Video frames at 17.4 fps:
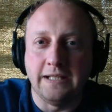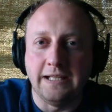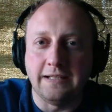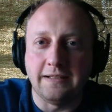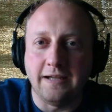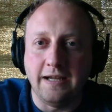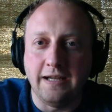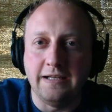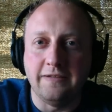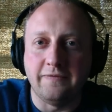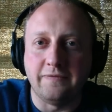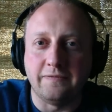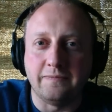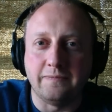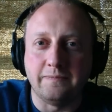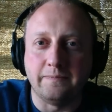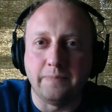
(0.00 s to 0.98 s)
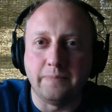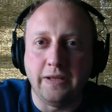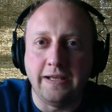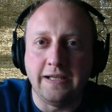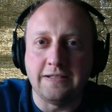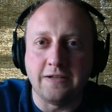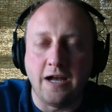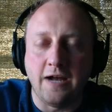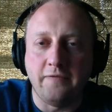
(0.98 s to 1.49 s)
it kind of
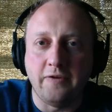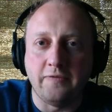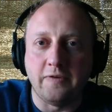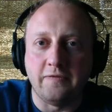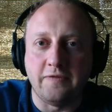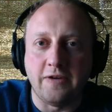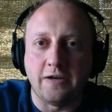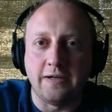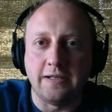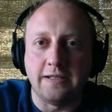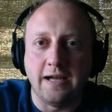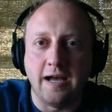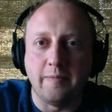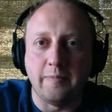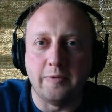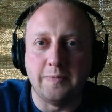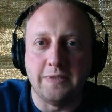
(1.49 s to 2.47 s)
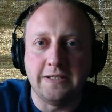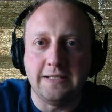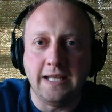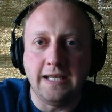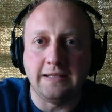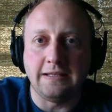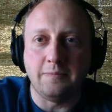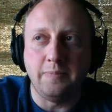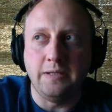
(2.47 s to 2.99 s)
plays off of a very common
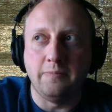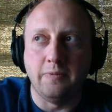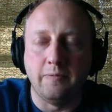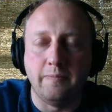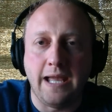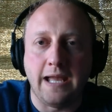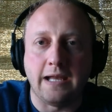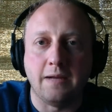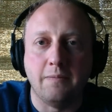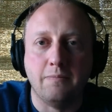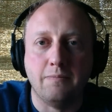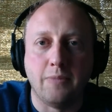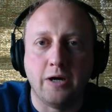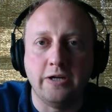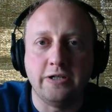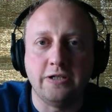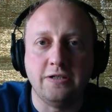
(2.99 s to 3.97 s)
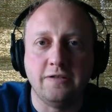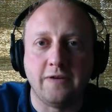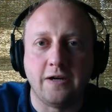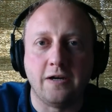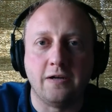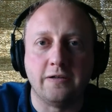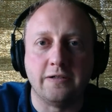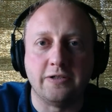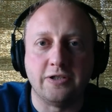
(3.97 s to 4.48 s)
mistake that people make. Margin of
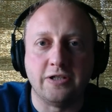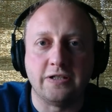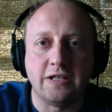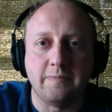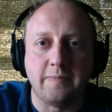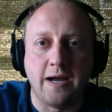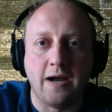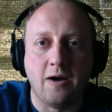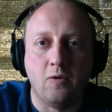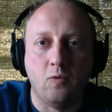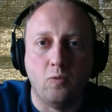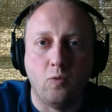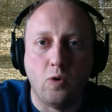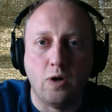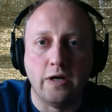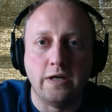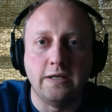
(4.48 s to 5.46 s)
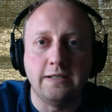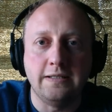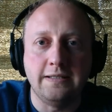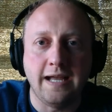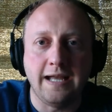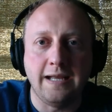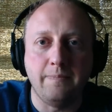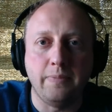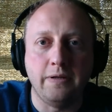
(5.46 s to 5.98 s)
error is just about one
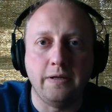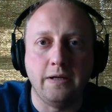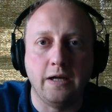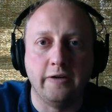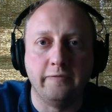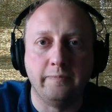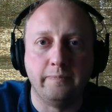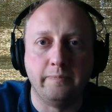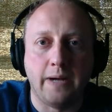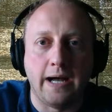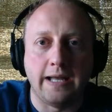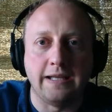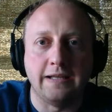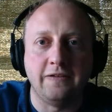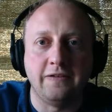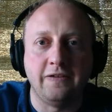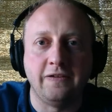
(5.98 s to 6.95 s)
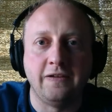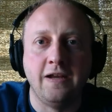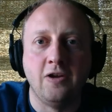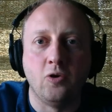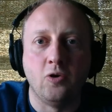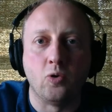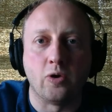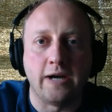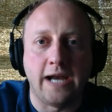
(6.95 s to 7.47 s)
type of bias
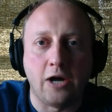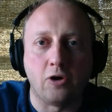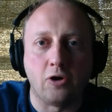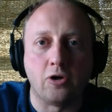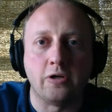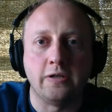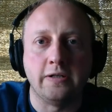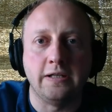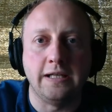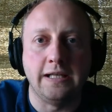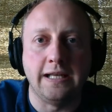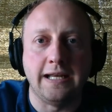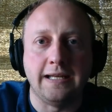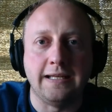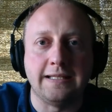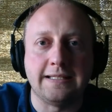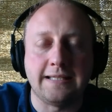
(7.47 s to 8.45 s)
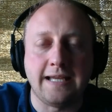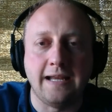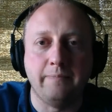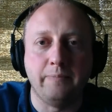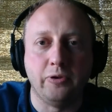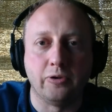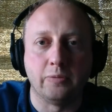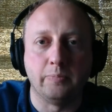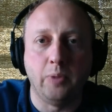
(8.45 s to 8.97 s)
or error in a
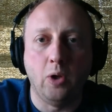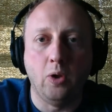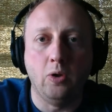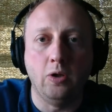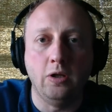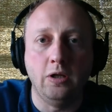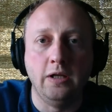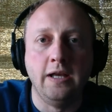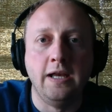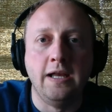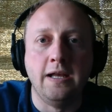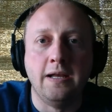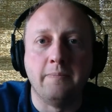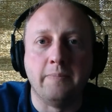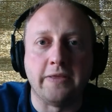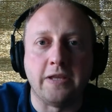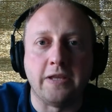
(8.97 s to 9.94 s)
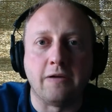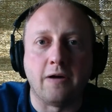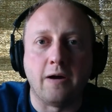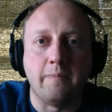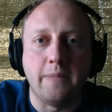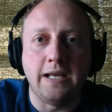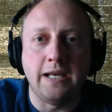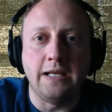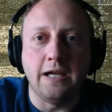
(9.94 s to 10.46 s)
sample or poll, but there are
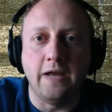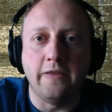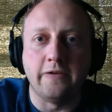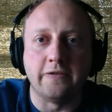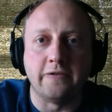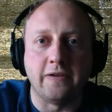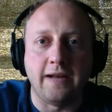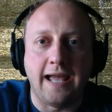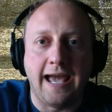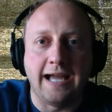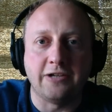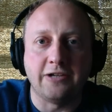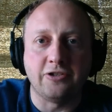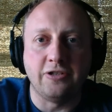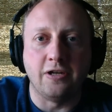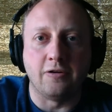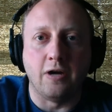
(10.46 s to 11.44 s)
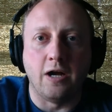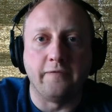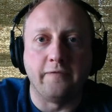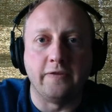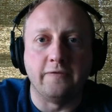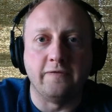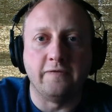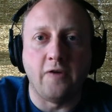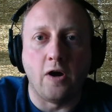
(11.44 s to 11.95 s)
many others that actually are
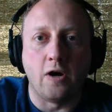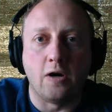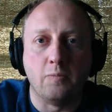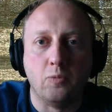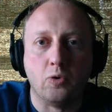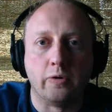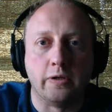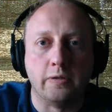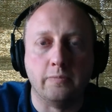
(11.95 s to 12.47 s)
often far more